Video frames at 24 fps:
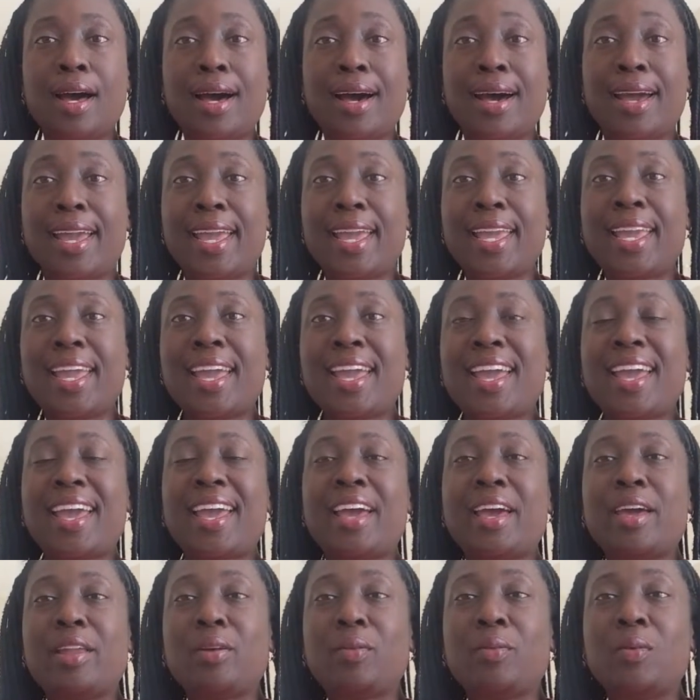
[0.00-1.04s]
Hi,
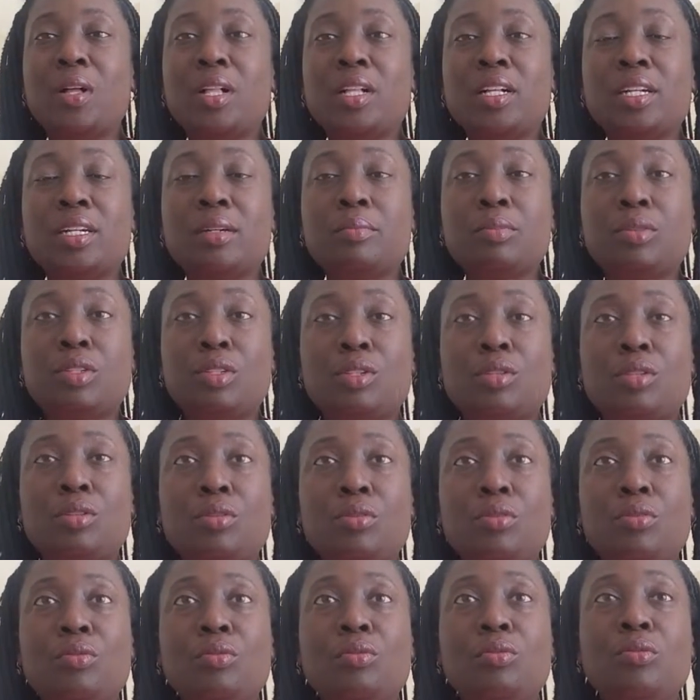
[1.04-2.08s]
and welcome
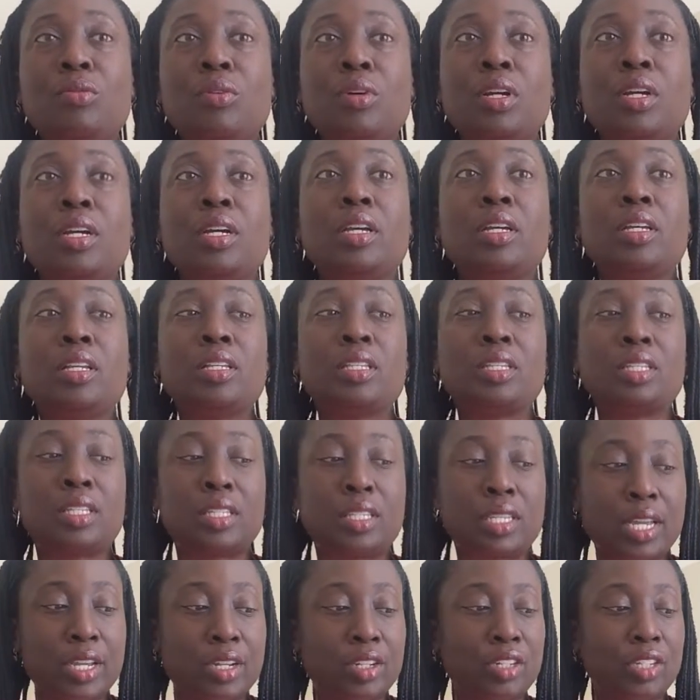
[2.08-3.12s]
to
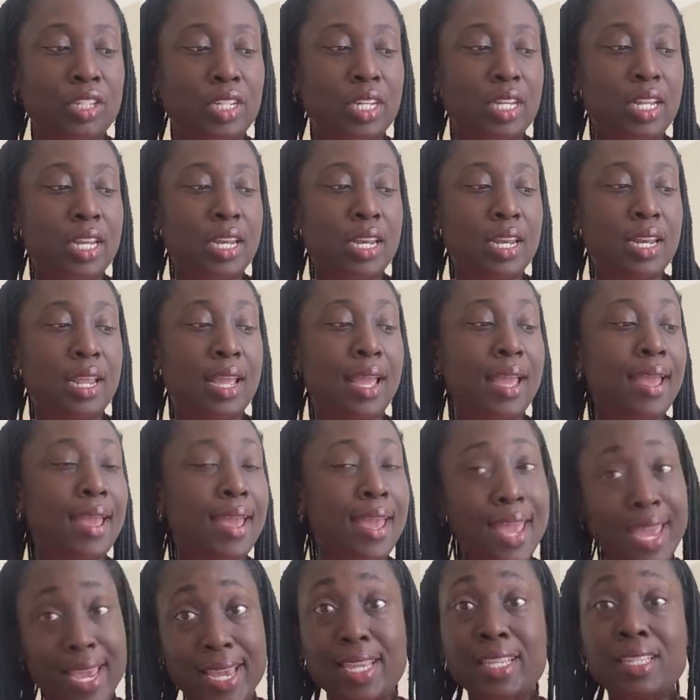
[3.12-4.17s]
session
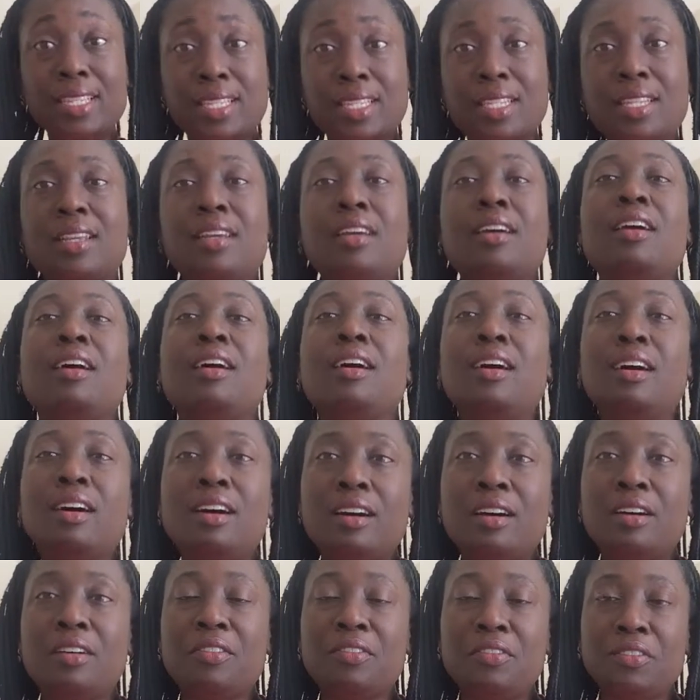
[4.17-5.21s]
8
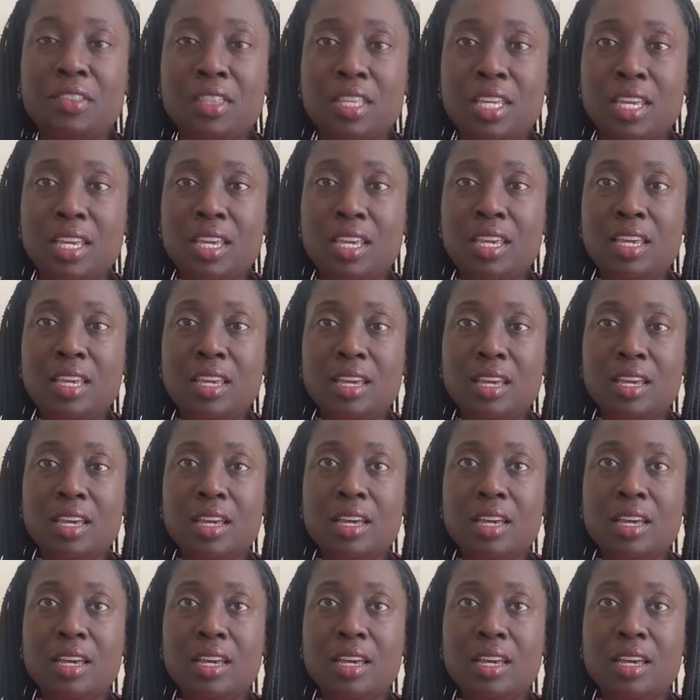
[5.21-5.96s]
of the